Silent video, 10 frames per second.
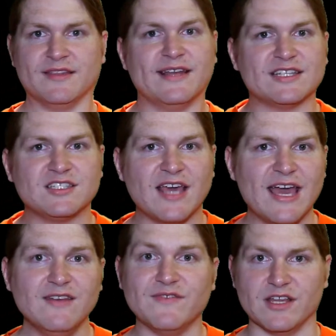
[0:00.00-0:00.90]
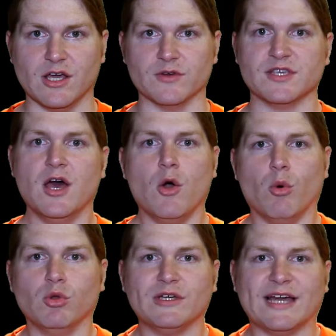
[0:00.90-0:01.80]
In the next 10 videos,
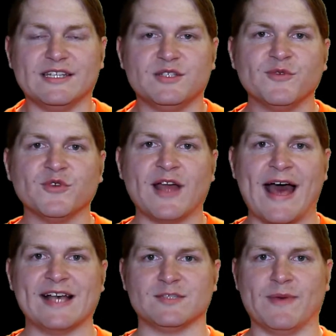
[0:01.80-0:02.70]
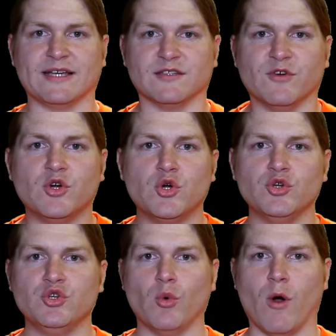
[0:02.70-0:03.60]
we'll look at different aspects of who
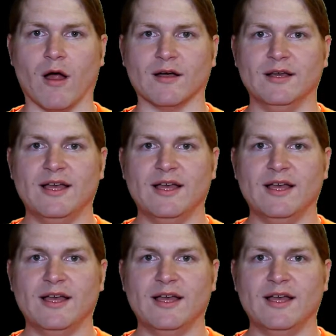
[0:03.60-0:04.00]
you are